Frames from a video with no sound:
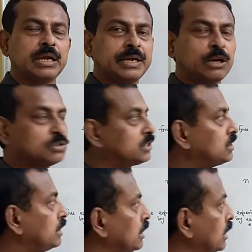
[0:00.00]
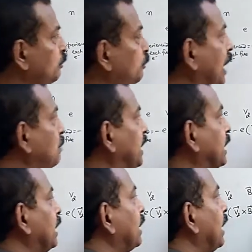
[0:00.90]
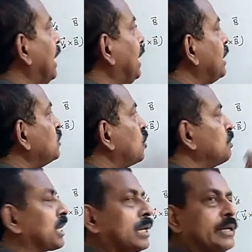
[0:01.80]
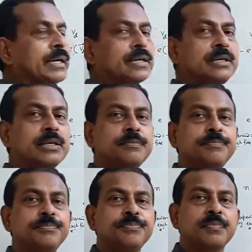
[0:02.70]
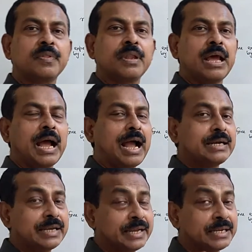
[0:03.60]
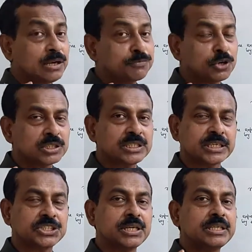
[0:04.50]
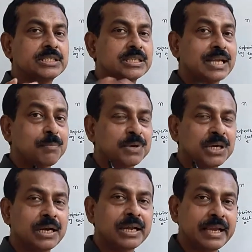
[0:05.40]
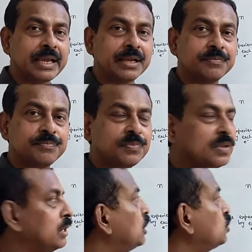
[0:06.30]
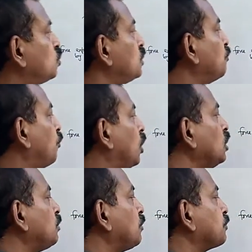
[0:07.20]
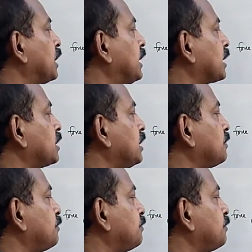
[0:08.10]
Now, if we have taken L length of the conductor and area of cross section is capital A, so the volume of conductor,